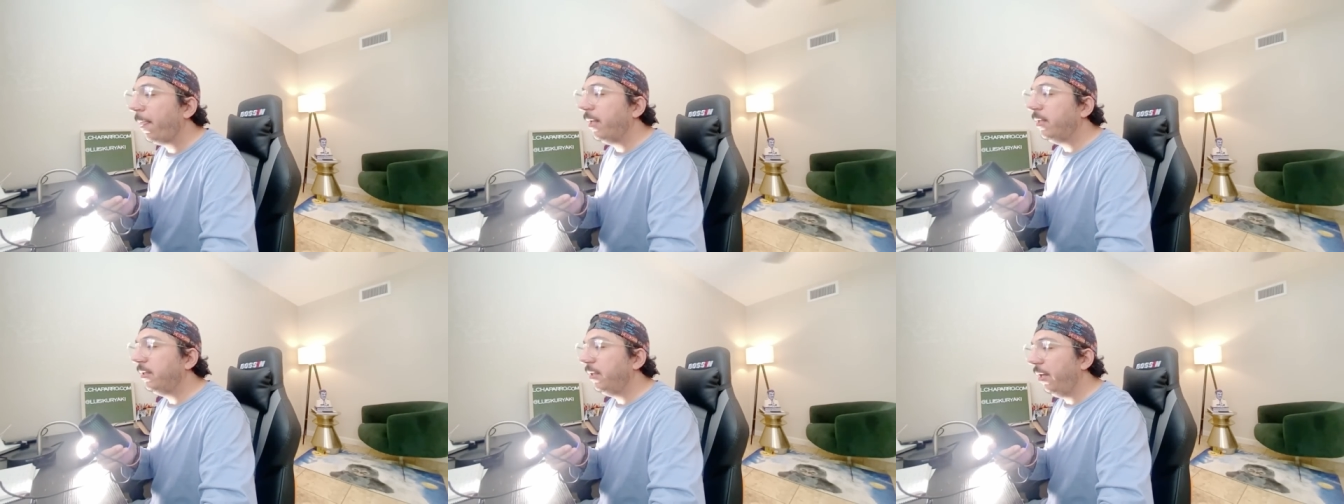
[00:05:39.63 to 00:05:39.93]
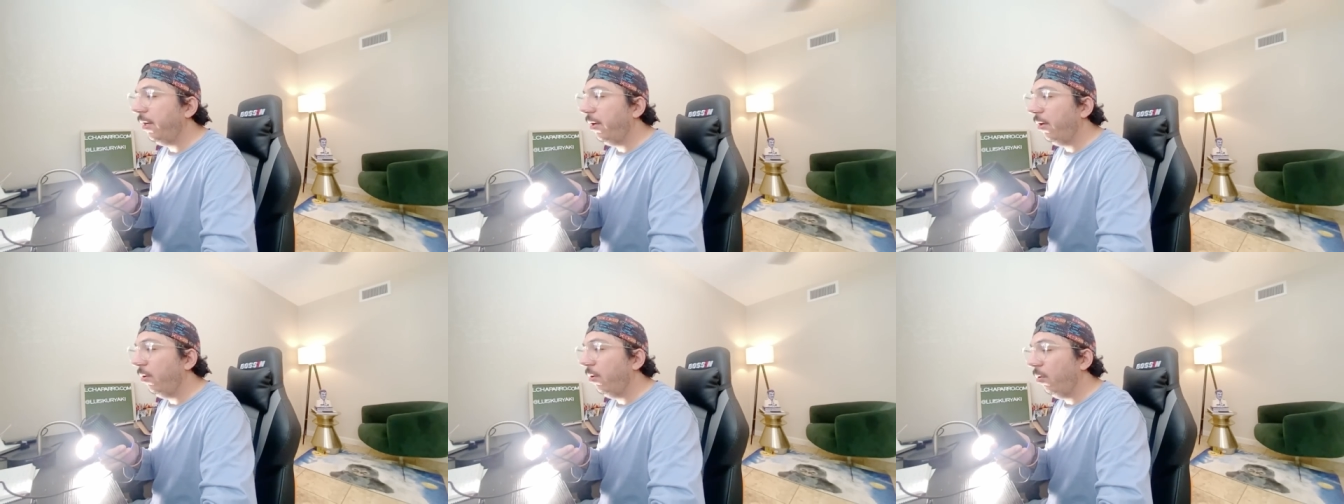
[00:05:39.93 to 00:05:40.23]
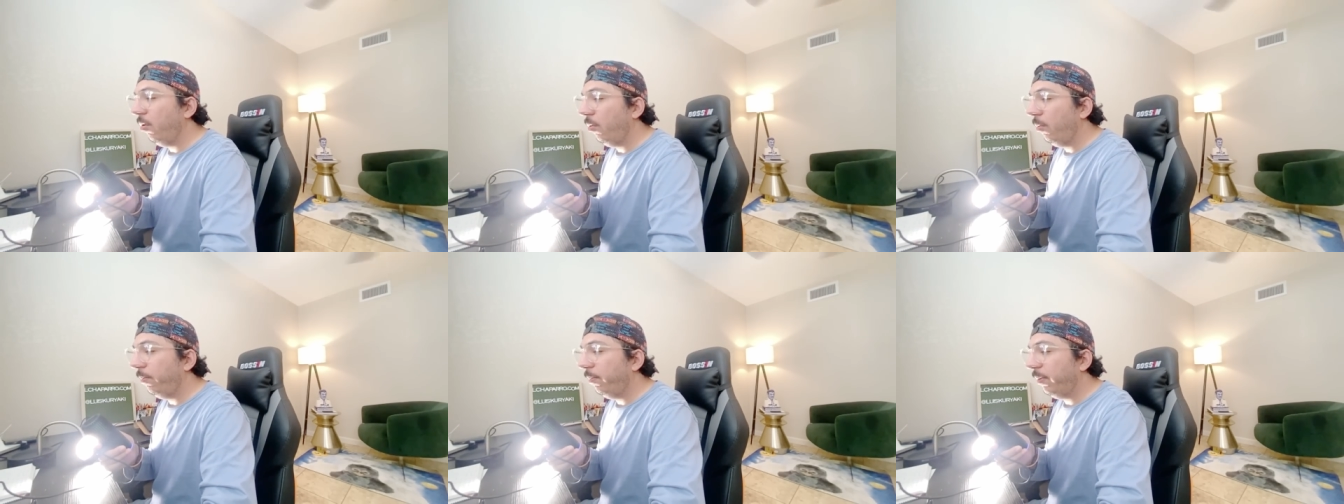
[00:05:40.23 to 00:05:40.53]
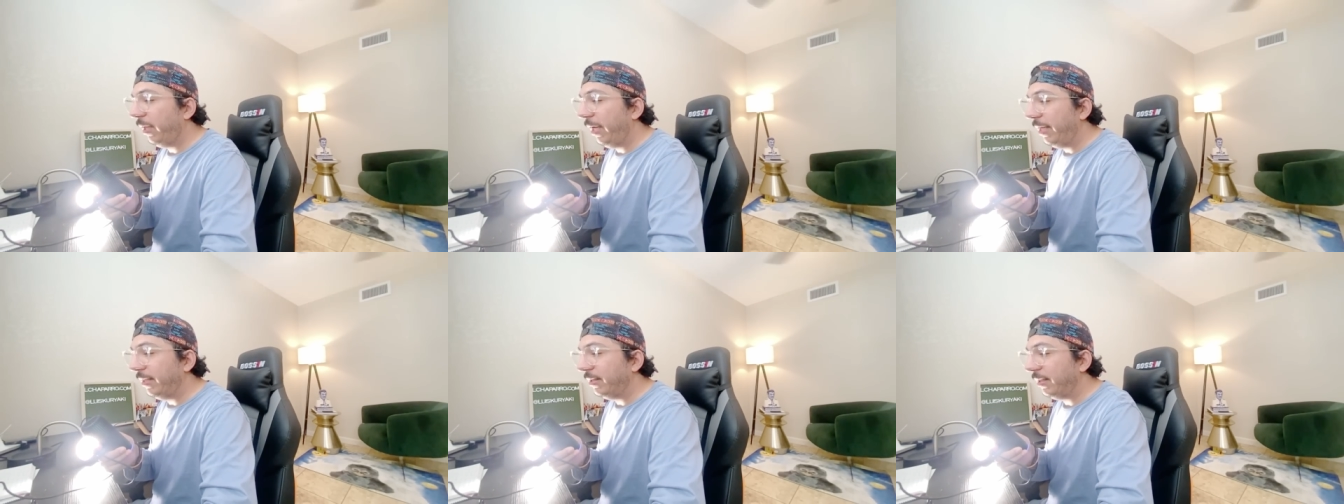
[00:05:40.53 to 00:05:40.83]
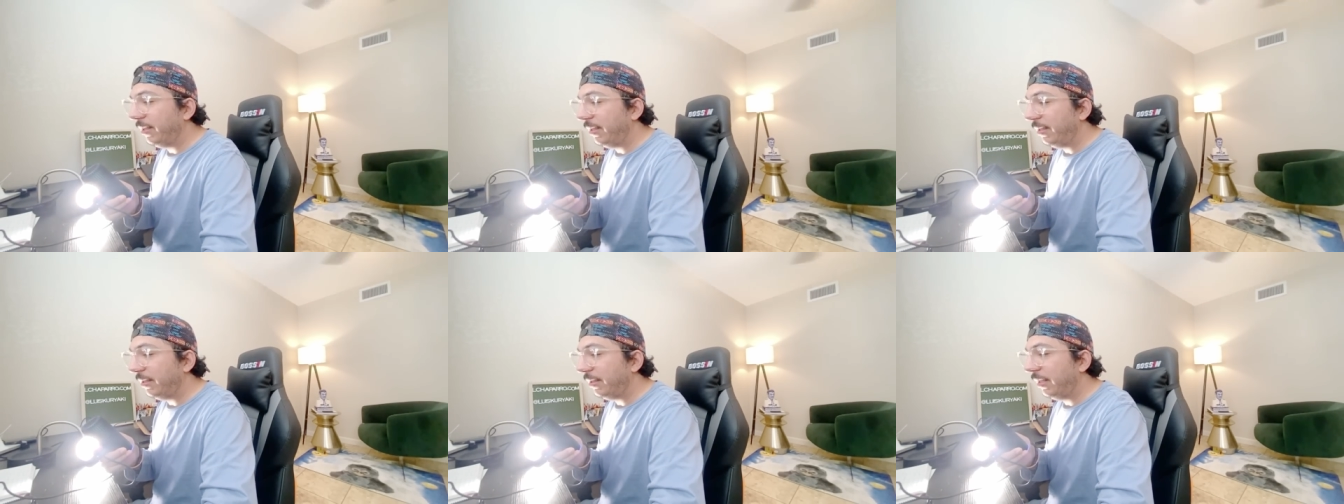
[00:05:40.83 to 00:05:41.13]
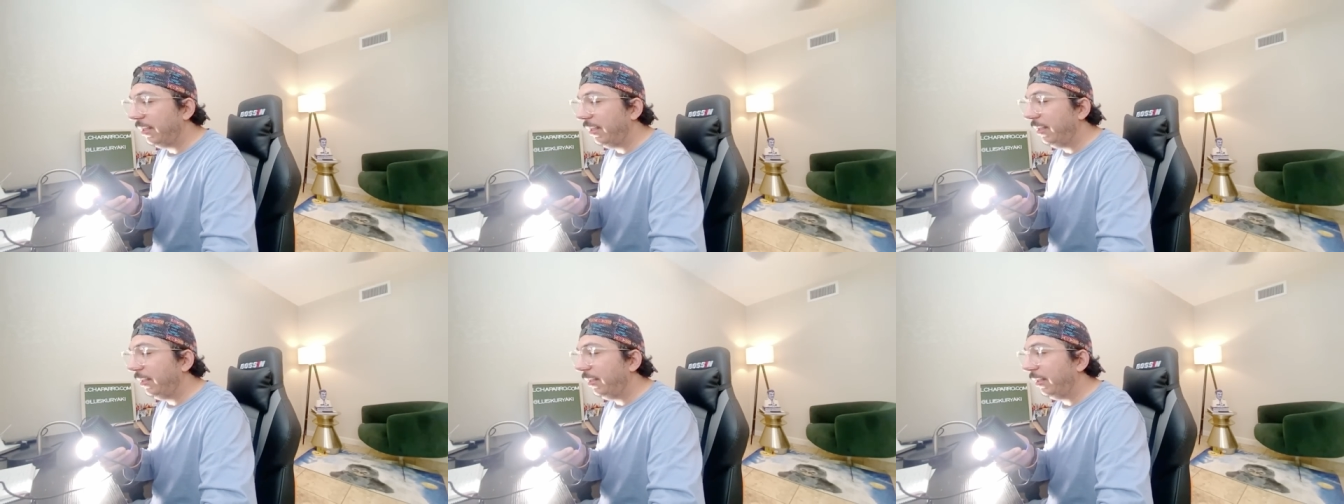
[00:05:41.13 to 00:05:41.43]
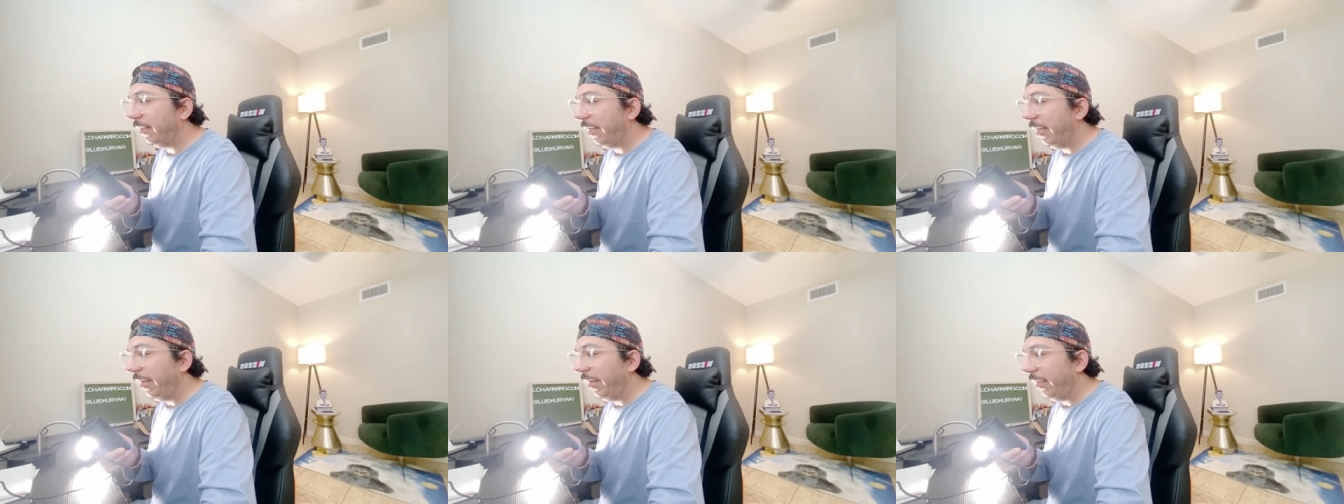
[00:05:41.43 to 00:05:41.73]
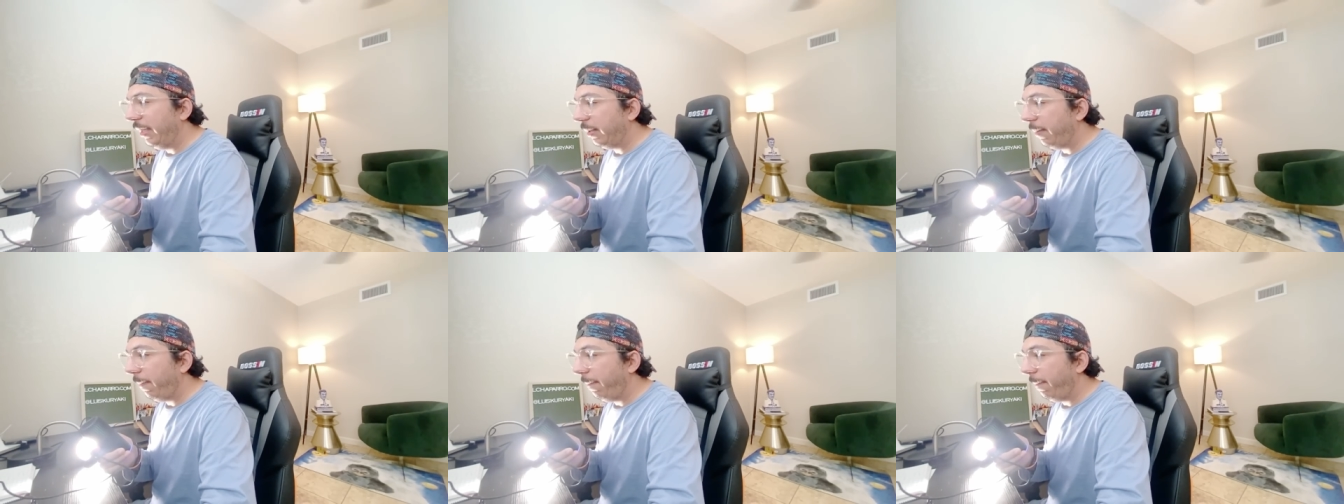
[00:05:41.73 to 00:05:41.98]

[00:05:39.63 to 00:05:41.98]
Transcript: to places like